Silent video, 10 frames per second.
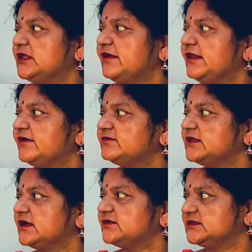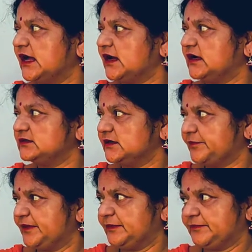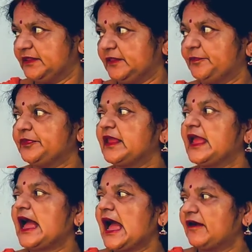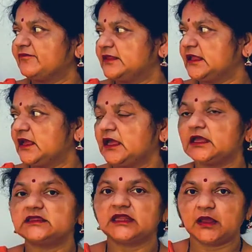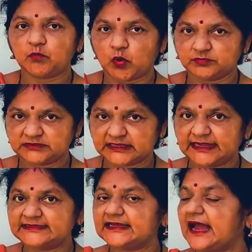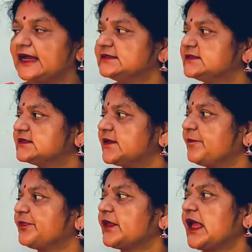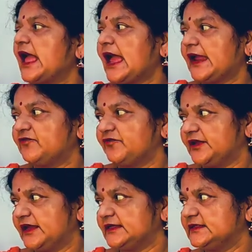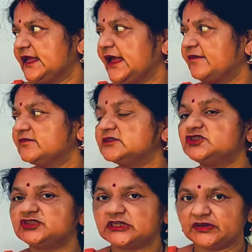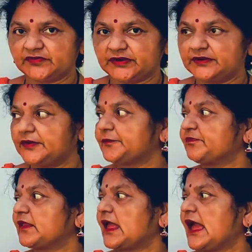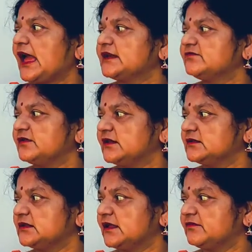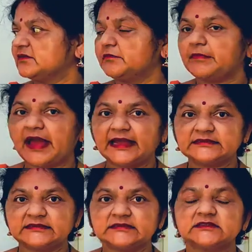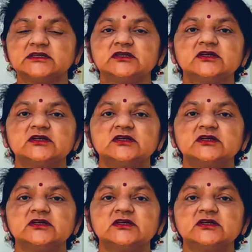do they live with other people, have their moms and dads, and were they ever children? And were they ever bad?